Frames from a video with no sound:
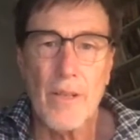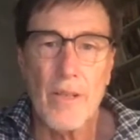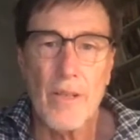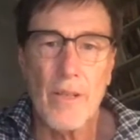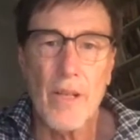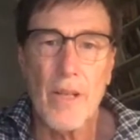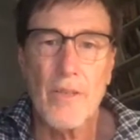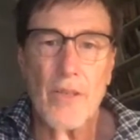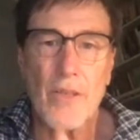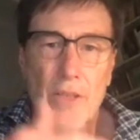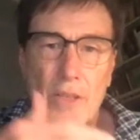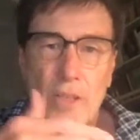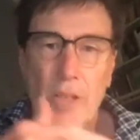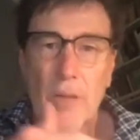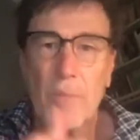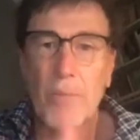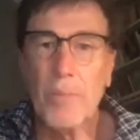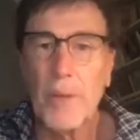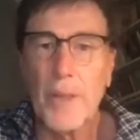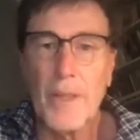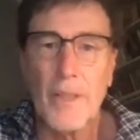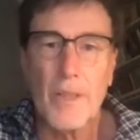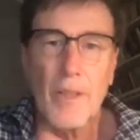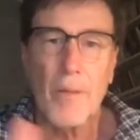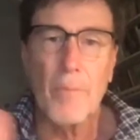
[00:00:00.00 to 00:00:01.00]
just a
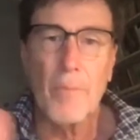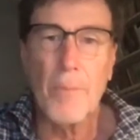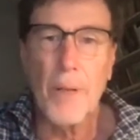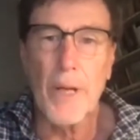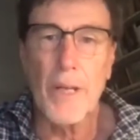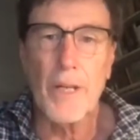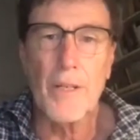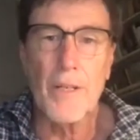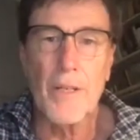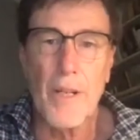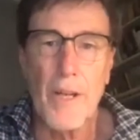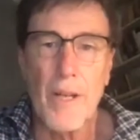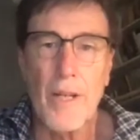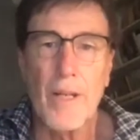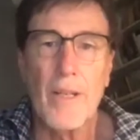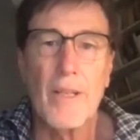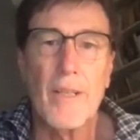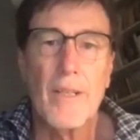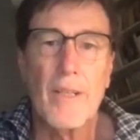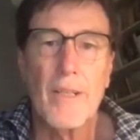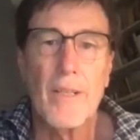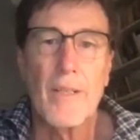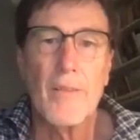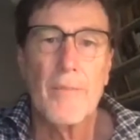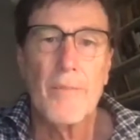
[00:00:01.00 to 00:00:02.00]
complete competitor,
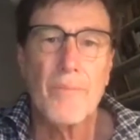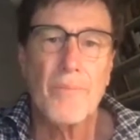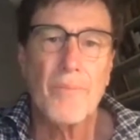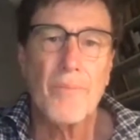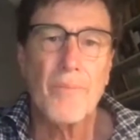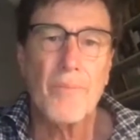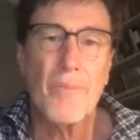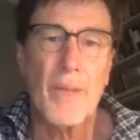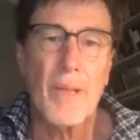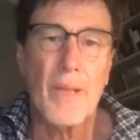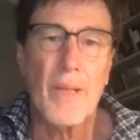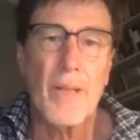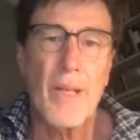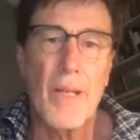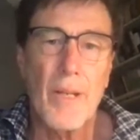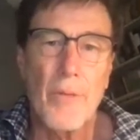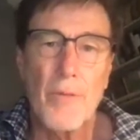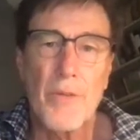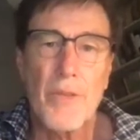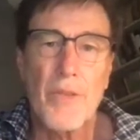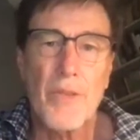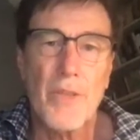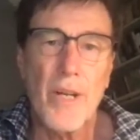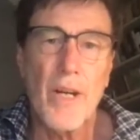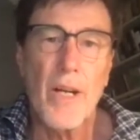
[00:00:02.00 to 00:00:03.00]
he
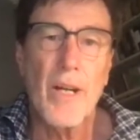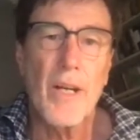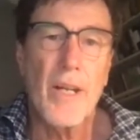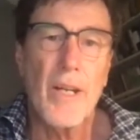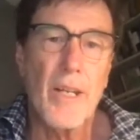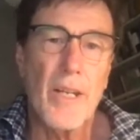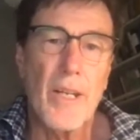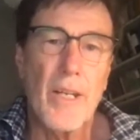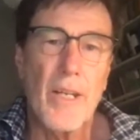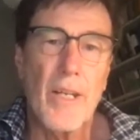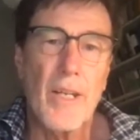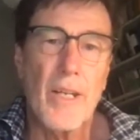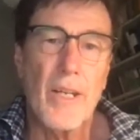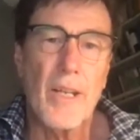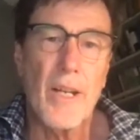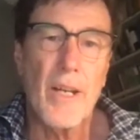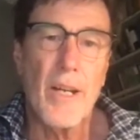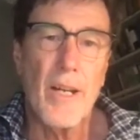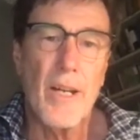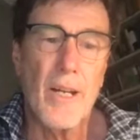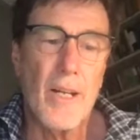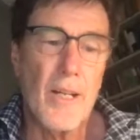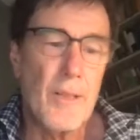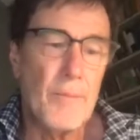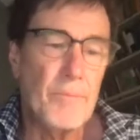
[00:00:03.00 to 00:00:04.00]
was saying,
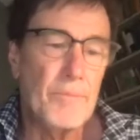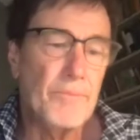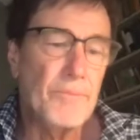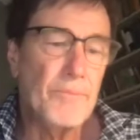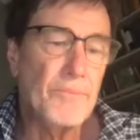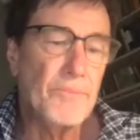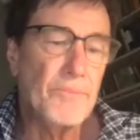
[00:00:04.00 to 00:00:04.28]
and